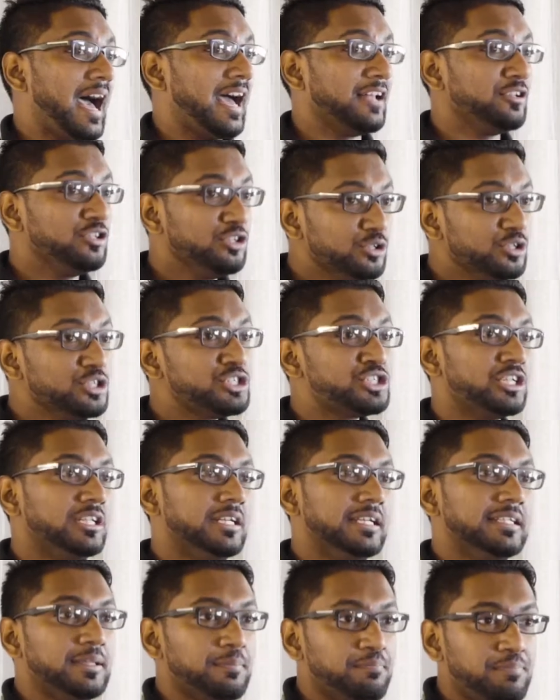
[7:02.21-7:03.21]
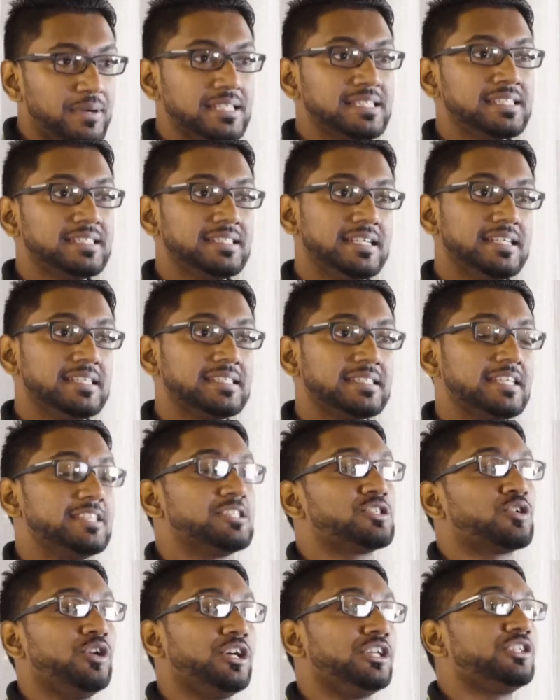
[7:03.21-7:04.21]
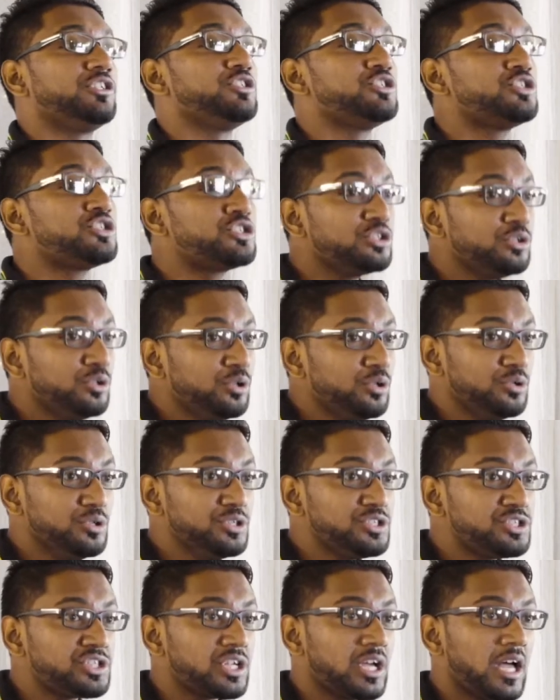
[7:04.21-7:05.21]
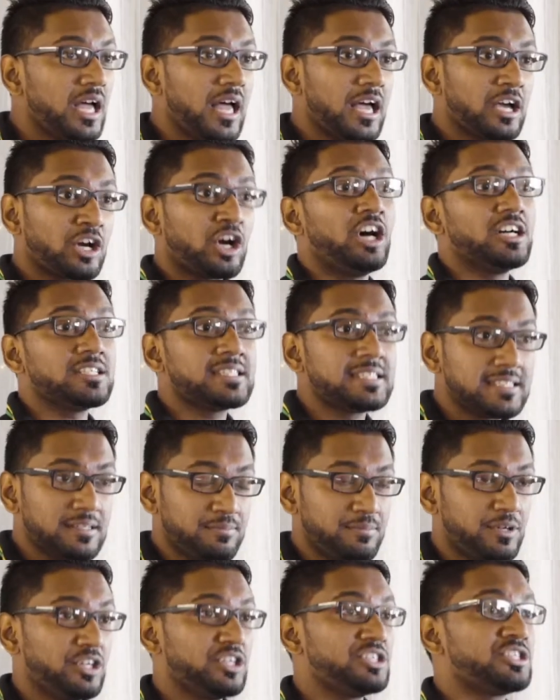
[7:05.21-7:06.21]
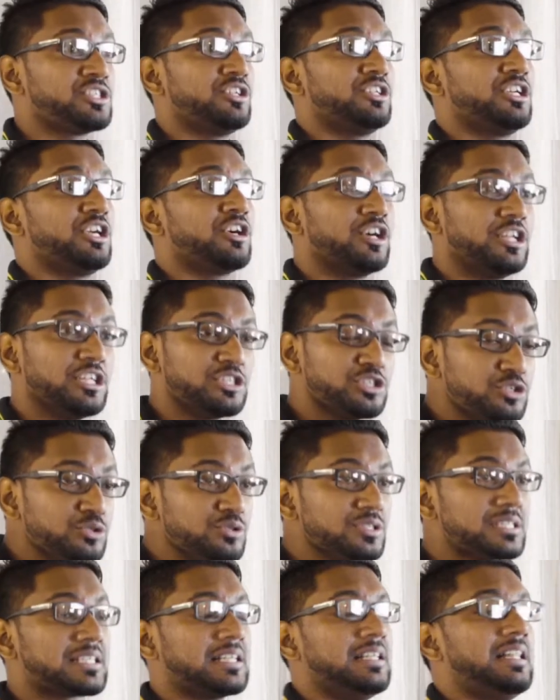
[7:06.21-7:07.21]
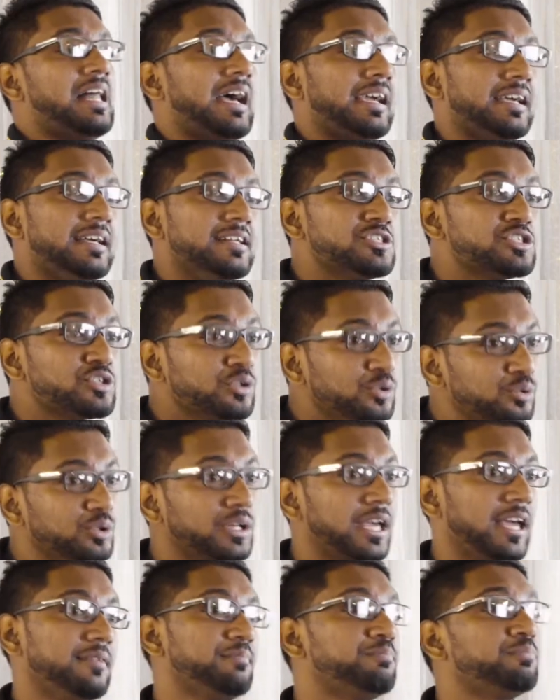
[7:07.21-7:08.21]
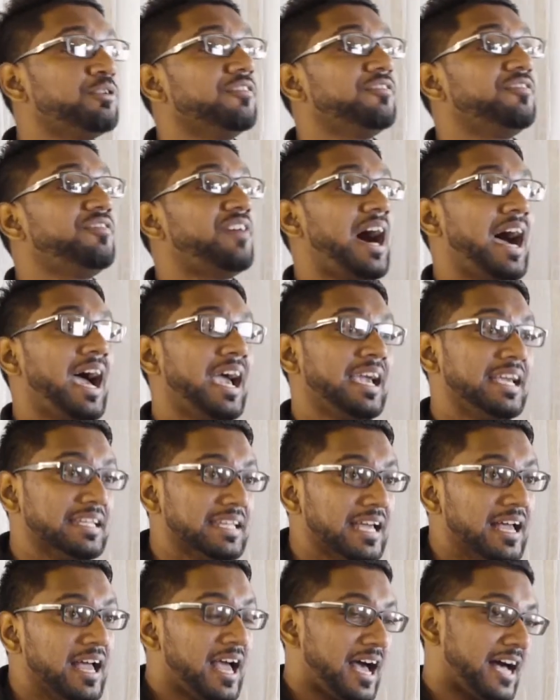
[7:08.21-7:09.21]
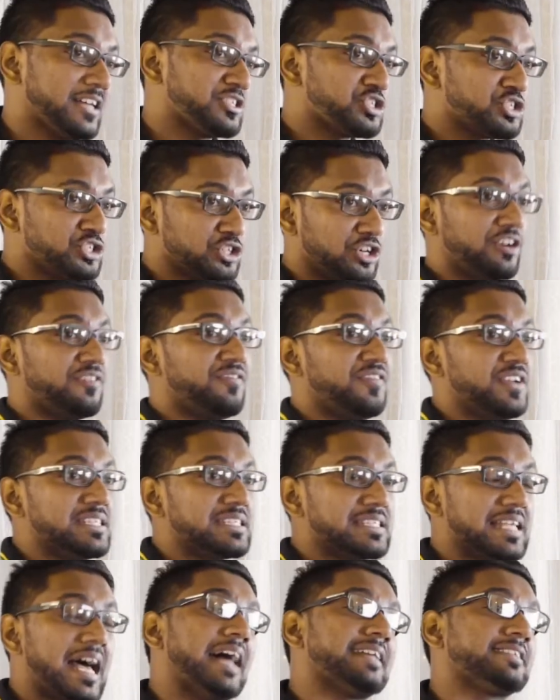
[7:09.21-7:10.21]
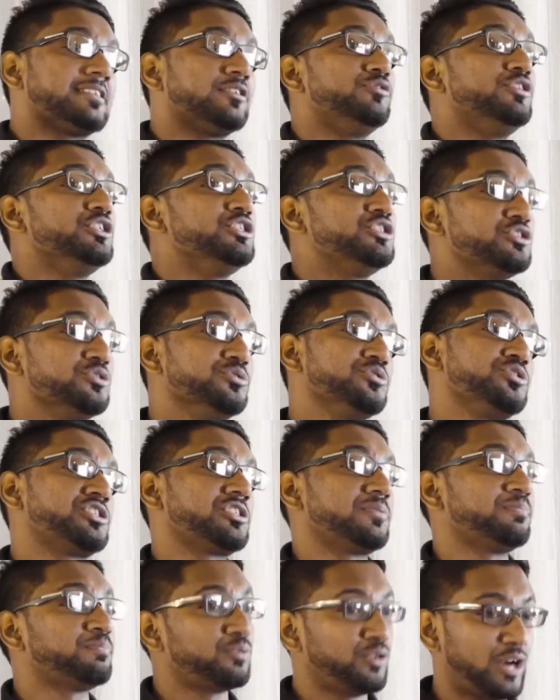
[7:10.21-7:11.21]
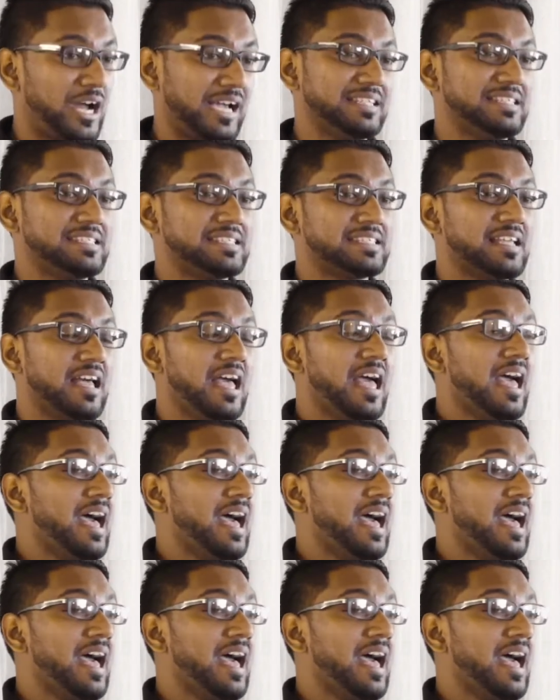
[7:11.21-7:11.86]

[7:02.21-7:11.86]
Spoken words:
And usually the business is going to choose customers, or they're going to choose clients who can provide a service at a reduced price.